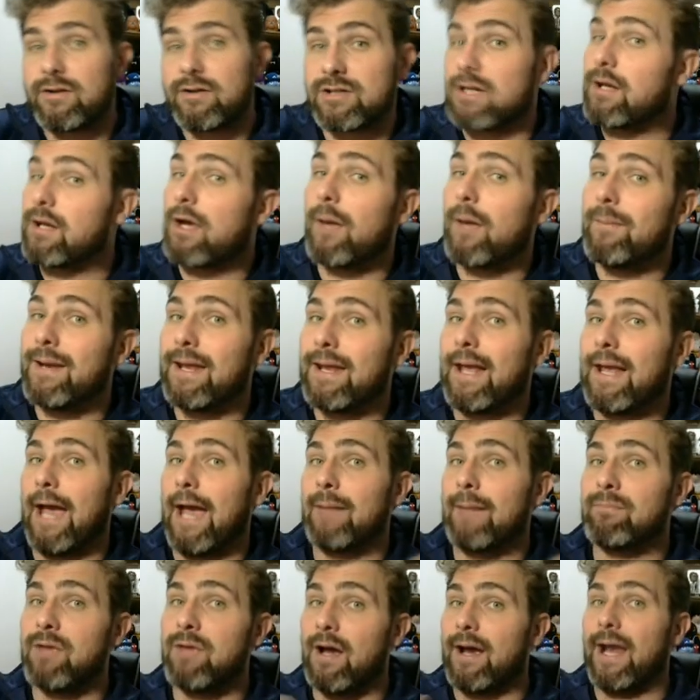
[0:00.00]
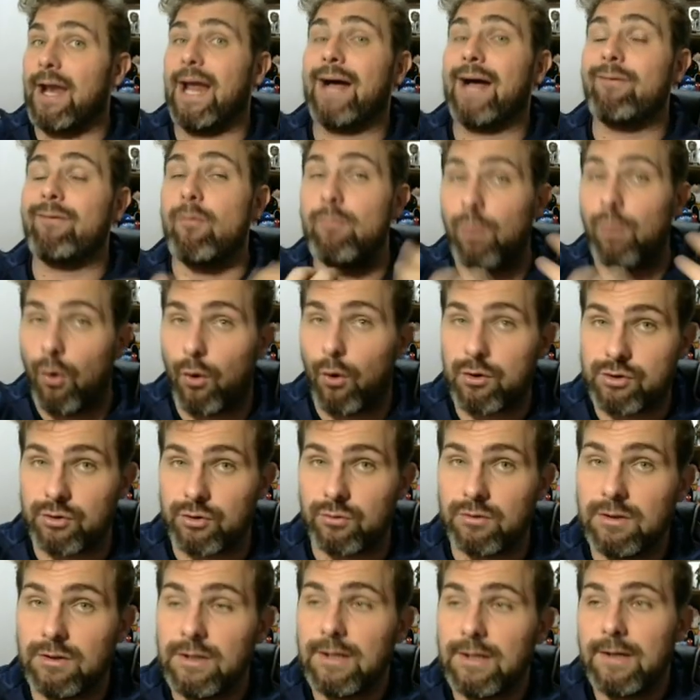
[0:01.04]
are going to come in a game that are going to have Immortal.
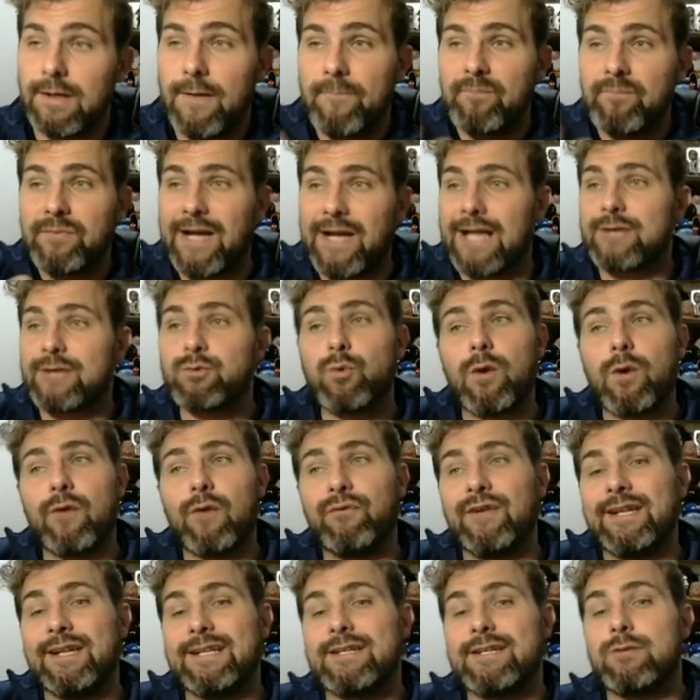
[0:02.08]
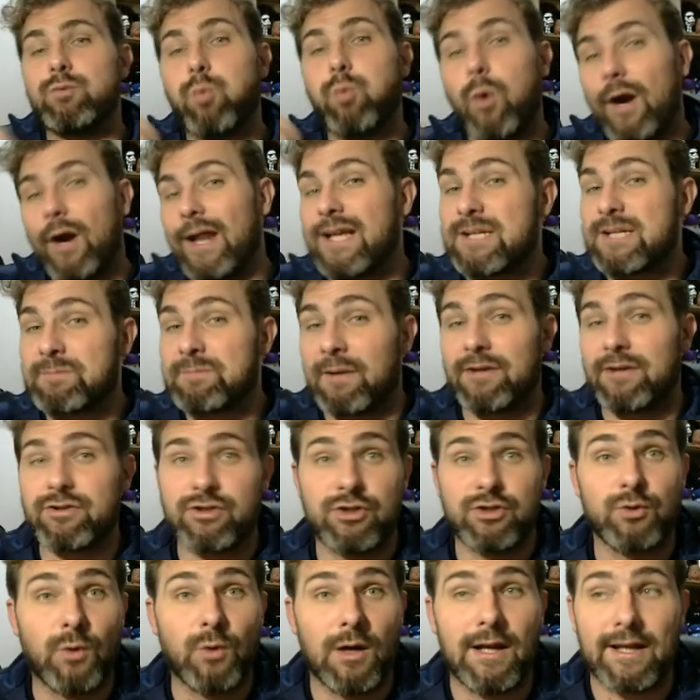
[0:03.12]
That's why I think this is one expansion
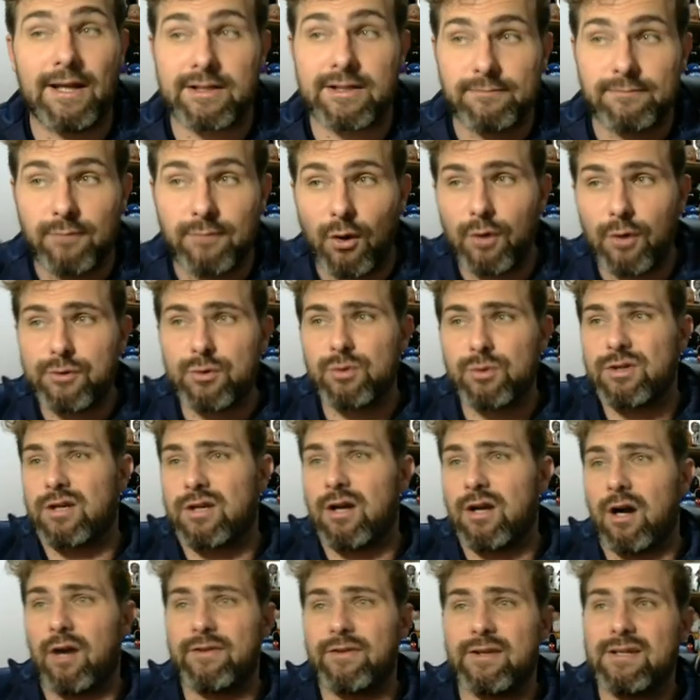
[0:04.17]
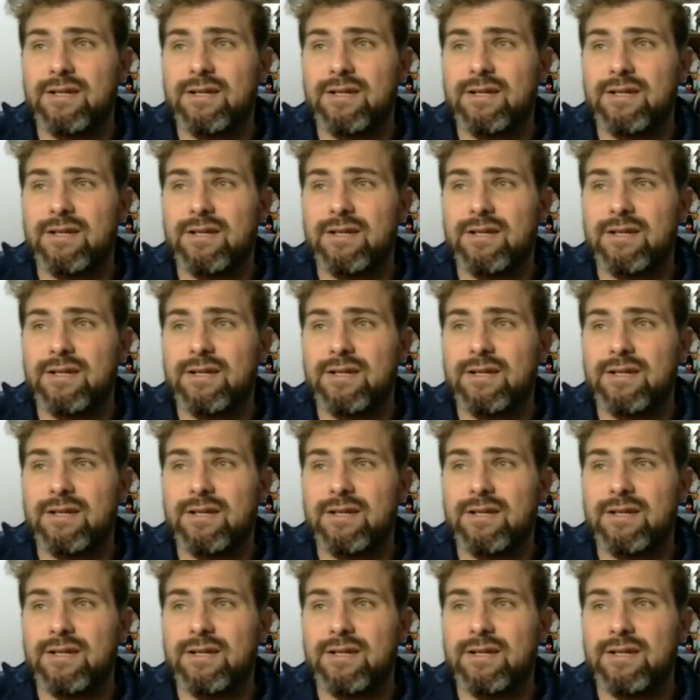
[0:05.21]
too early, because Immortal is a card that